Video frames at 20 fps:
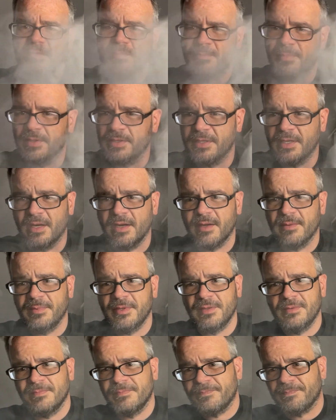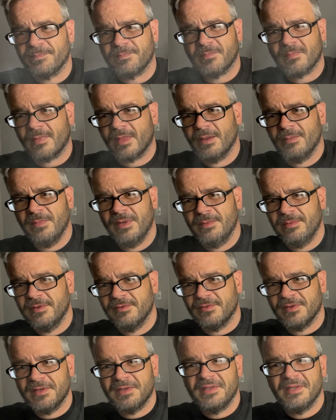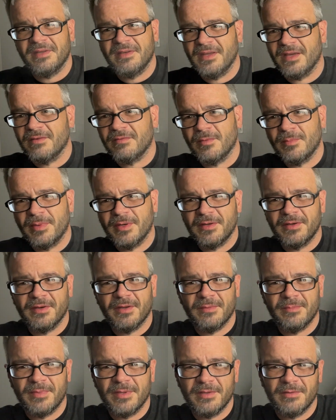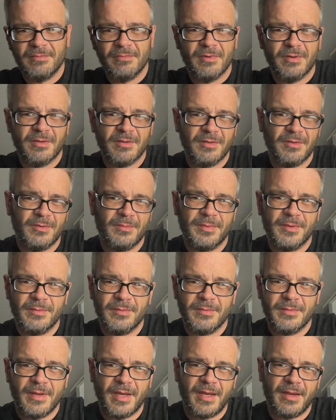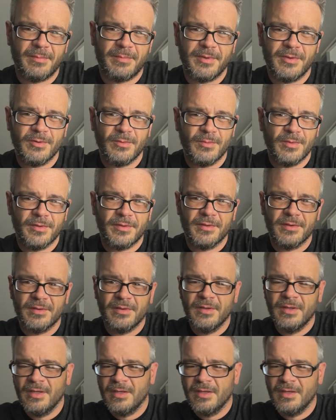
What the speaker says: But yeah, I mean, maybe if it didn't have a button, I'd be a little bit happier with it,